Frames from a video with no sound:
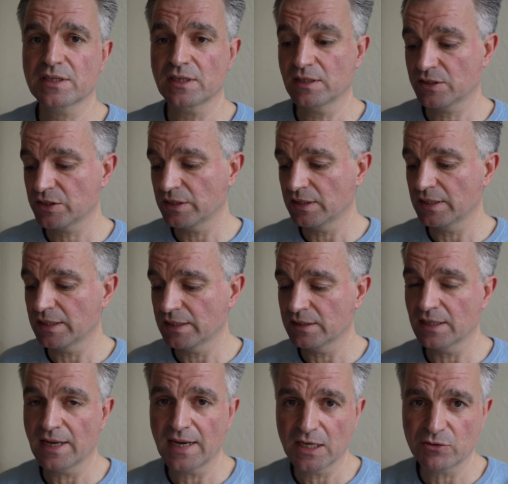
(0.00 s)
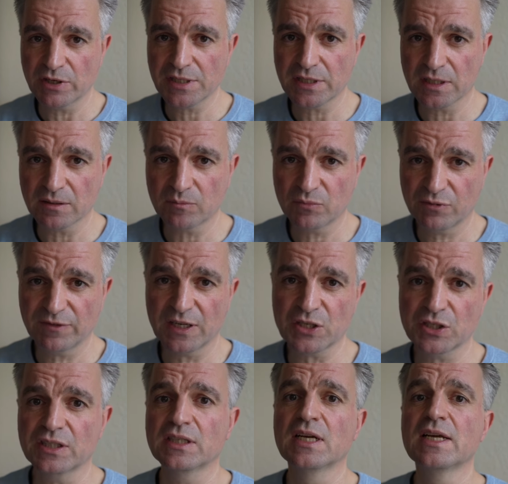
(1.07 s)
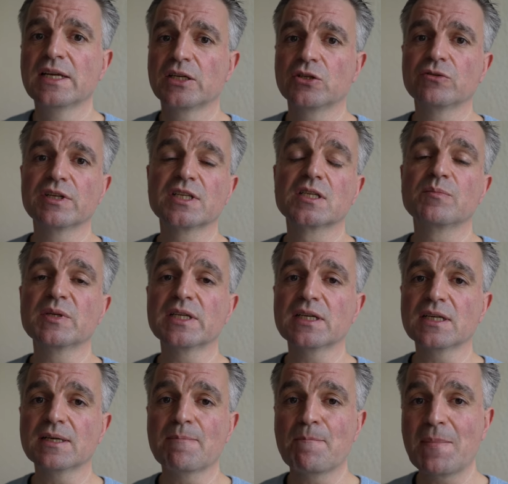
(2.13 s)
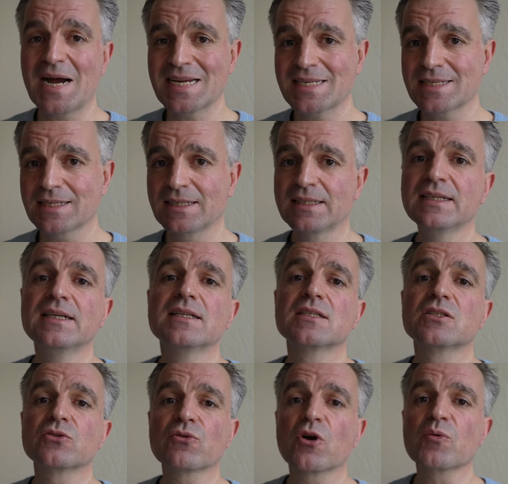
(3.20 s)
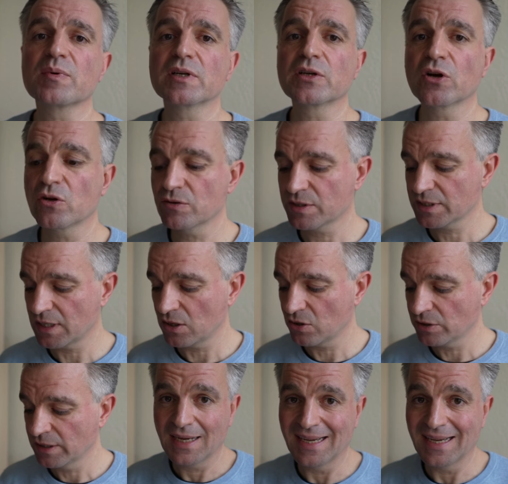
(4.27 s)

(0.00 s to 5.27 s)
And certainly in the hairdressing profession, you need to be a Meister to open your own salon.